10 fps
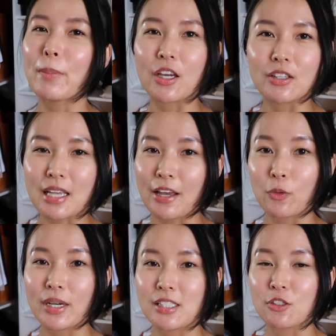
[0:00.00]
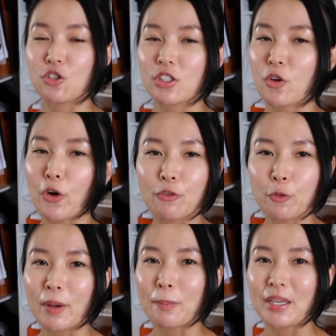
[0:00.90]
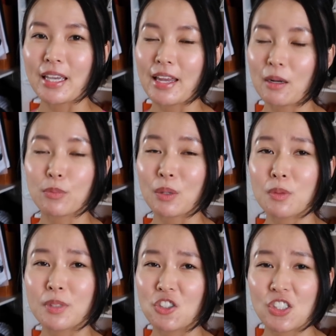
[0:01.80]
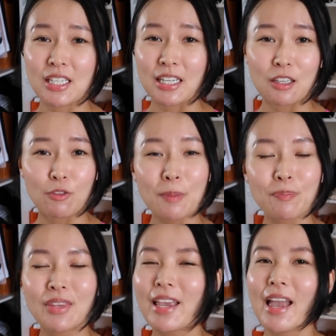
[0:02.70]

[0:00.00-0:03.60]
because otherwise it'll just overwhelm me and I'm probably just gonna give up.